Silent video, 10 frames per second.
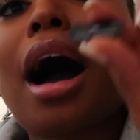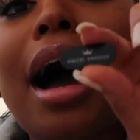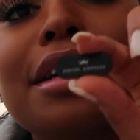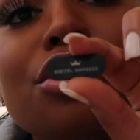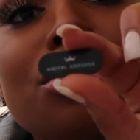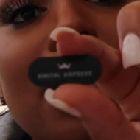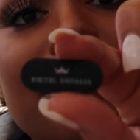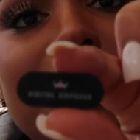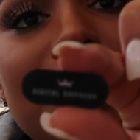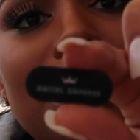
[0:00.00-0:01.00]
I do
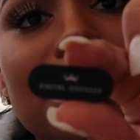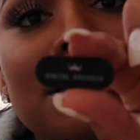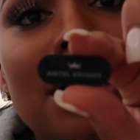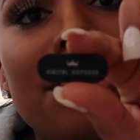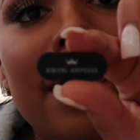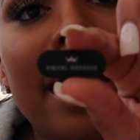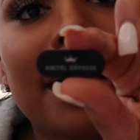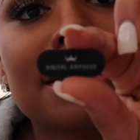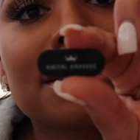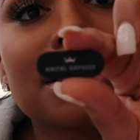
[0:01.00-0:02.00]
have these
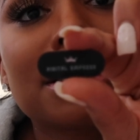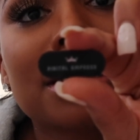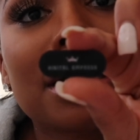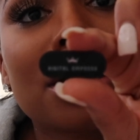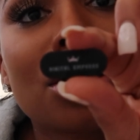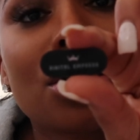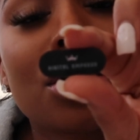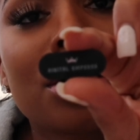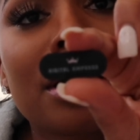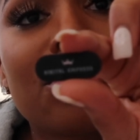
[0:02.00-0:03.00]
that stick.
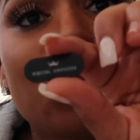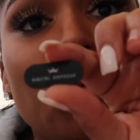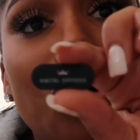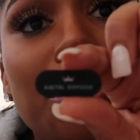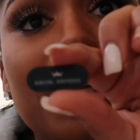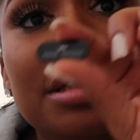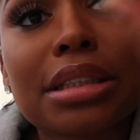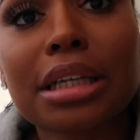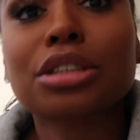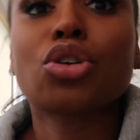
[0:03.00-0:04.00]
If you want one that
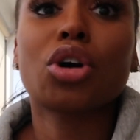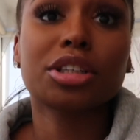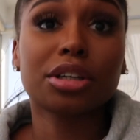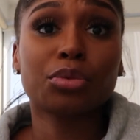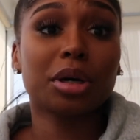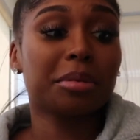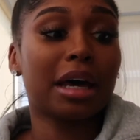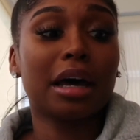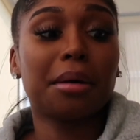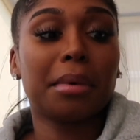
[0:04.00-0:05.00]
sticks on your
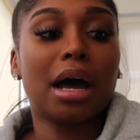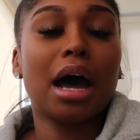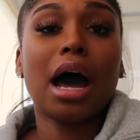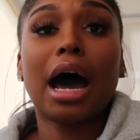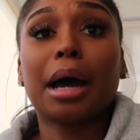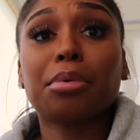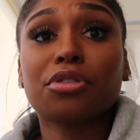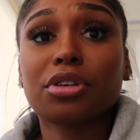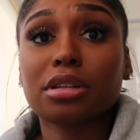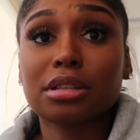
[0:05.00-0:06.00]
webcam, I
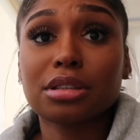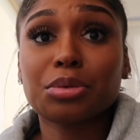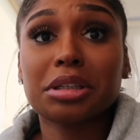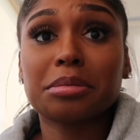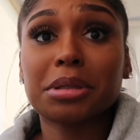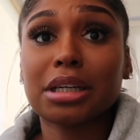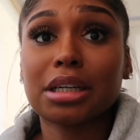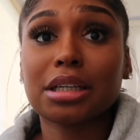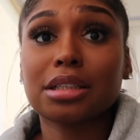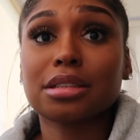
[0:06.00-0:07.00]
prefer this one
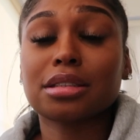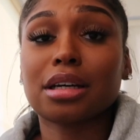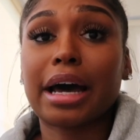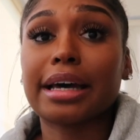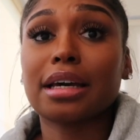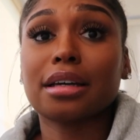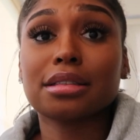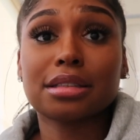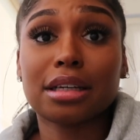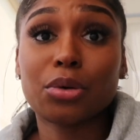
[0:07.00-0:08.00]
because I can't
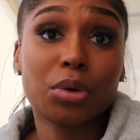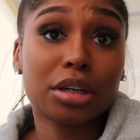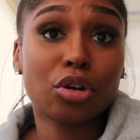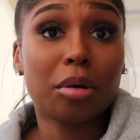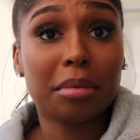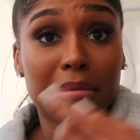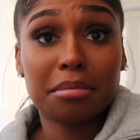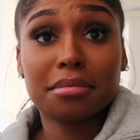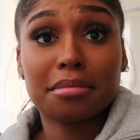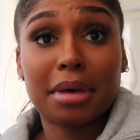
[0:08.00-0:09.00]
stick one on my
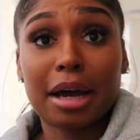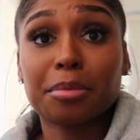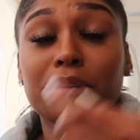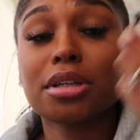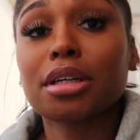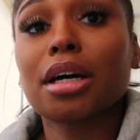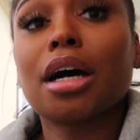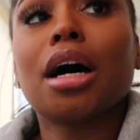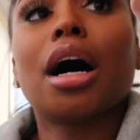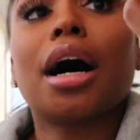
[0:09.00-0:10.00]
MacBook.
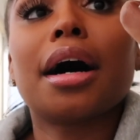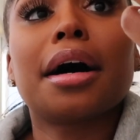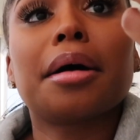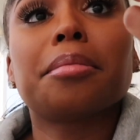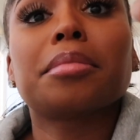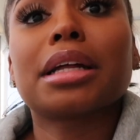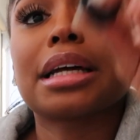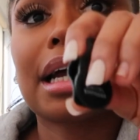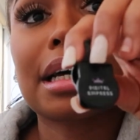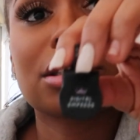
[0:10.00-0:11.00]
And
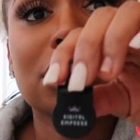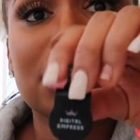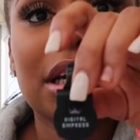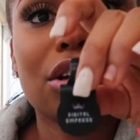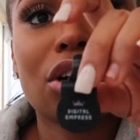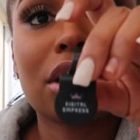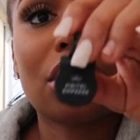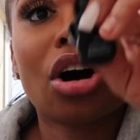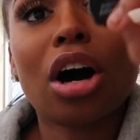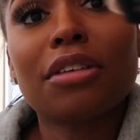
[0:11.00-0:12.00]
then I could just take it on
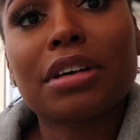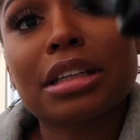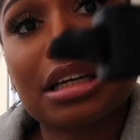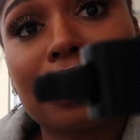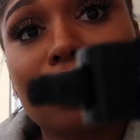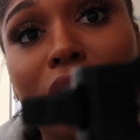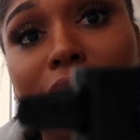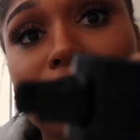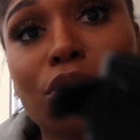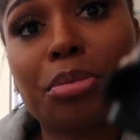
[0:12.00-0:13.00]
and off, and then you
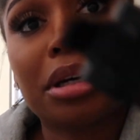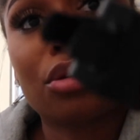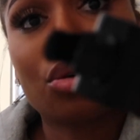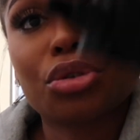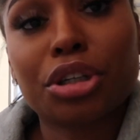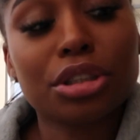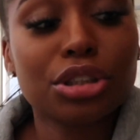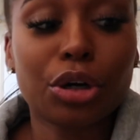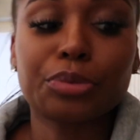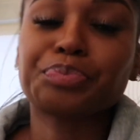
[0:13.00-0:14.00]
have a little pin holder.
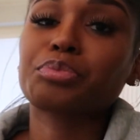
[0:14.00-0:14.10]
So